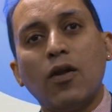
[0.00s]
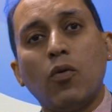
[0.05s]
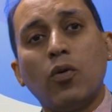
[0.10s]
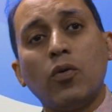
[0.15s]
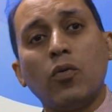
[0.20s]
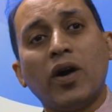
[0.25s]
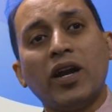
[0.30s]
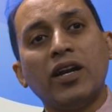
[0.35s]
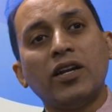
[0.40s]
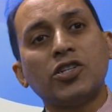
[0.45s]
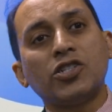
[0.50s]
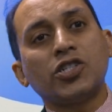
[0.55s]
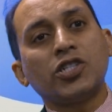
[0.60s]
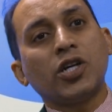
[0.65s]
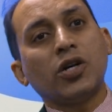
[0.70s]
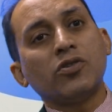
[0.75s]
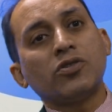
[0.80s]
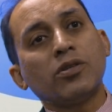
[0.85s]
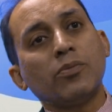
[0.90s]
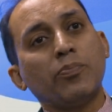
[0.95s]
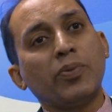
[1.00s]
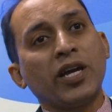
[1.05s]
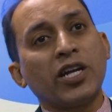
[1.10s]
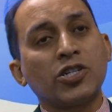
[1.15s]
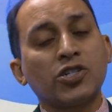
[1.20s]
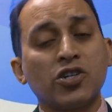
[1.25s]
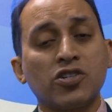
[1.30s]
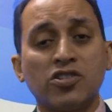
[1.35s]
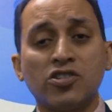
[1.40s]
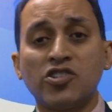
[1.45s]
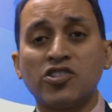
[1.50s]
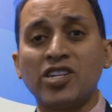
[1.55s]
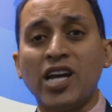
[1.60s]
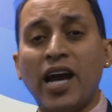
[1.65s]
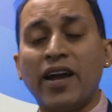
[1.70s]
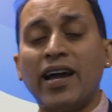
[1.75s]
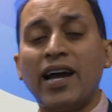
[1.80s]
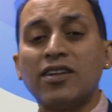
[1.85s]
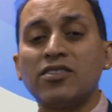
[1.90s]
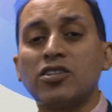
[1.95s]
we wanted to show some pictures and shout
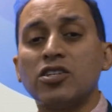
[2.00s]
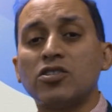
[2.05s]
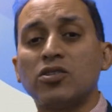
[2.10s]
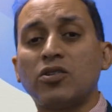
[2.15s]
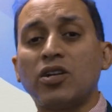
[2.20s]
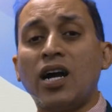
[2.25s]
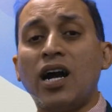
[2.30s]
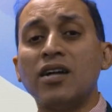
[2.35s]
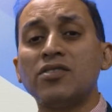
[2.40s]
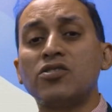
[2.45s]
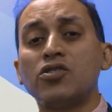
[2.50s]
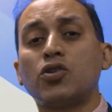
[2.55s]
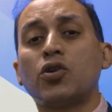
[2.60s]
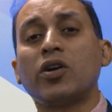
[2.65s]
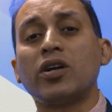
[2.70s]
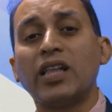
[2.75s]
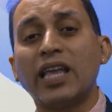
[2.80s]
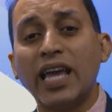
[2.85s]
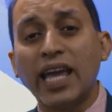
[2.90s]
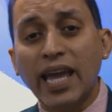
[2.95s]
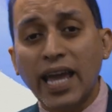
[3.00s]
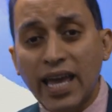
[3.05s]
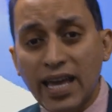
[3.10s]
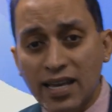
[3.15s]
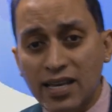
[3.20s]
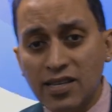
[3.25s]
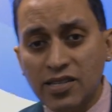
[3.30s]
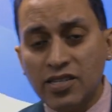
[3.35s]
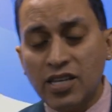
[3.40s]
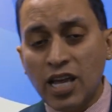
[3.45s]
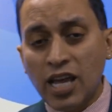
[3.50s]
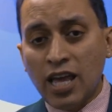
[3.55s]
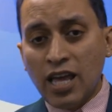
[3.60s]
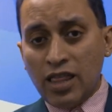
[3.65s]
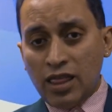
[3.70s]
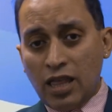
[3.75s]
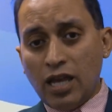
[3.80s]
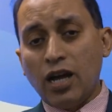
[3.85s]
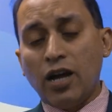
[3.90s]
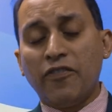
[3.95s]
outs because Cons Tutorial is
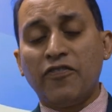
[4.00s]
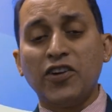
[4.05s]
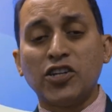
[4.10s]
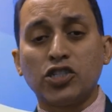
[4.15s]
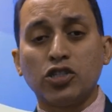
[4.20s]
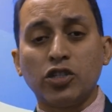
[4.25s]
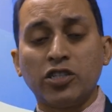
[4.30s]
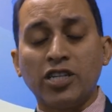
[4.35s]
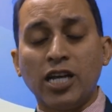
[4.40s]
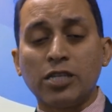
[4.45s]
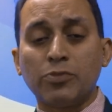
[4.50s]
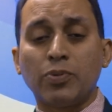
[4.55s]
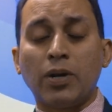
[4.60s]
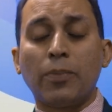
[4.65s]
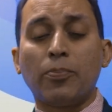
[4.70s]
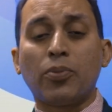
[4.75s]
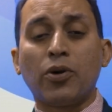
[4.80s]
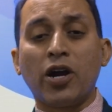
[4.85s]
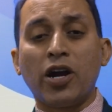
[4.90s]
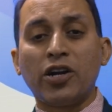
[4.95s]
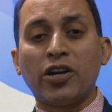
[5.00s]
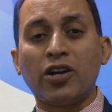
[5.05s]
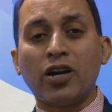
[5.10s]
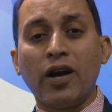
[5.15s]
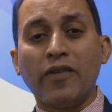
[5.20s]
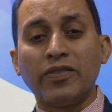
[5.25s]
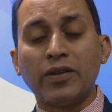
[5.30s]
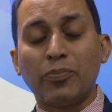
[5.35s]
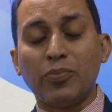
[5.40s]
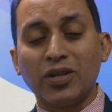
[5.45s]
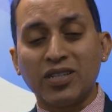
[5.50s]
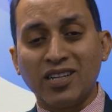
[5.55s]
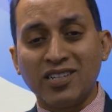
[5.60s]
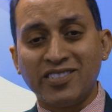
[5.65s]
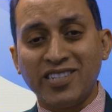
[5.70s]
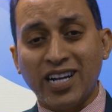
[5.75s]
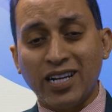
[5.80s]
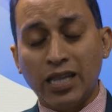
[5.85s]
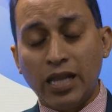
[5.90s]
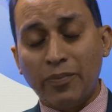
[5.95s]
the official test prep partner of the Brooklyn
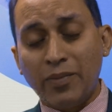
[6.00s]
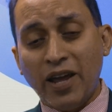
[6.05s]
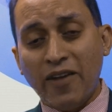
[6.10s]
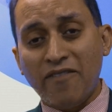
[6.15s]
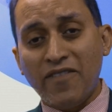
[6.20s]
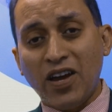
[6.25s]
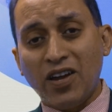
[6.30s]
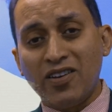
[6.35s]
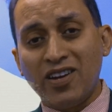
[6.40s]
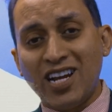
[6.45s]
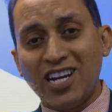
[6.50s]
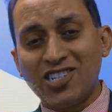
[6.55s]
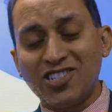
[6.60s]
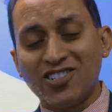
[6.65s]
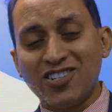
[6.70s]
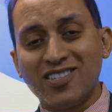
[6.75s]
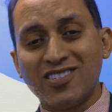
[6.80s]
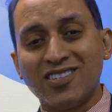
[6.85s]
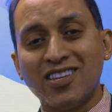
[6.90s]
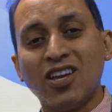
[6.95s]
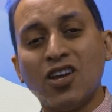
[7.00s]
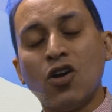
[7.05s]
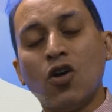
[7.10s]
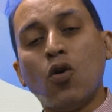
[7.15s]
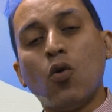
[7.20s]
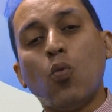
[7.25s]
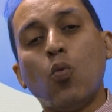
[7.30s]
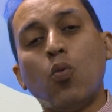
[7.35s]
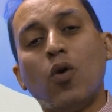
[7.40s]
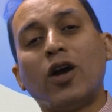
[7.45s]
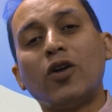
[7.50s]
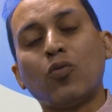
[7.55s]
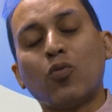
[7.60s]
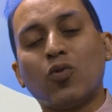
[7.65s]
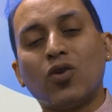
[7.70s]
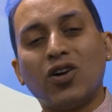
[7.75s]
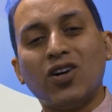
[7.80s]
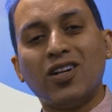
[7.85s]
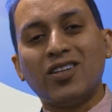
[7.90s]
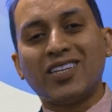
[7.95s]
Tech Alumni Foundation's One
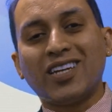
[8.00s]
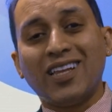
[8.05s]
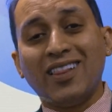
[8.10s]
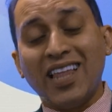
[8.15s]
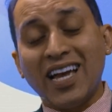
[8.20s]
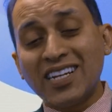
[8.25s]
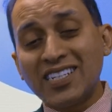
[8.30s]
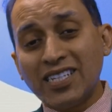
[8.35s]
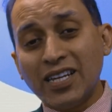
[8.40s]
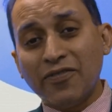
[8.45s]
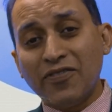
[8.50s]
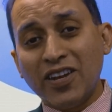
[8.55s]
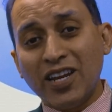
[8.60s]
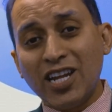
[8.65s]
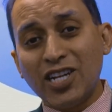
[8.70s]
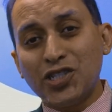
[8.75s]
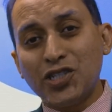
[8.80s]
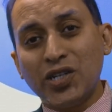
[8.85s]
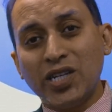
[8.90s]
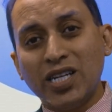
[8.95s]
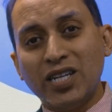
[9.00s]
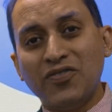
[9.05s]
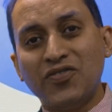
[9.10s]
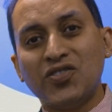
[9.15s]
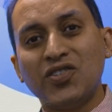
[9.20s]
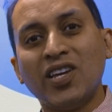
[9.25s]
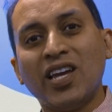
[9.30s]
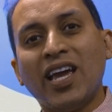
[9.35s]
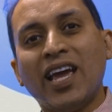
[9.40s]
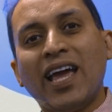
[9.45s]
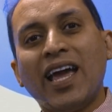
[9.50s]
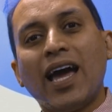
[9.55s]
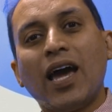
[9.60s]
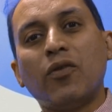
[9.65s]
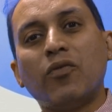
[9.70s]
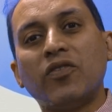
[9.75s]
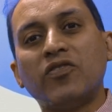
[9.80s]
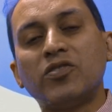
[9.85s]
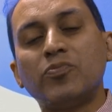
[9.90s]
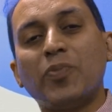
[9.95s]
World Collective initiatives. And
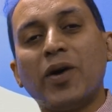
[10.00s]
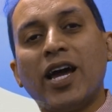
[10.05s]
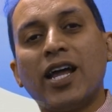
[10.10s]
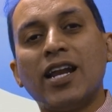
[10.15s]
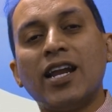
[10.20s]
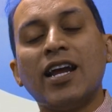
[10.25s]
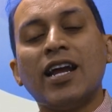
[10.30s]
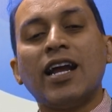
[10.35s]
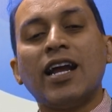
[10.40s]
we've spent